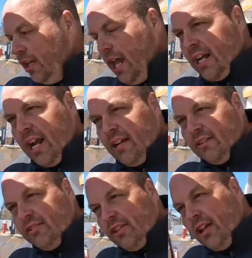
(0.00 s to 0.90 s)
my guy
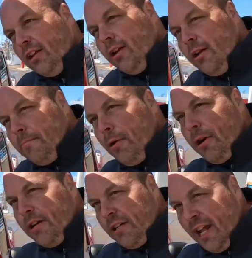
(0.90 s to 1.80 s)
is put
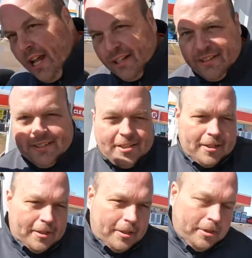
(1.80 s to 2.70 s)
it in packs.
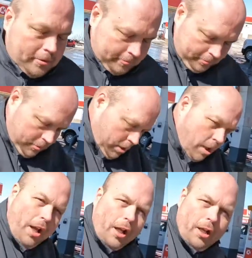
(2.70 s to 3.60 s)

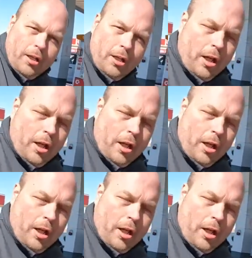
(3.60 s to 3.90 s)
Yeah.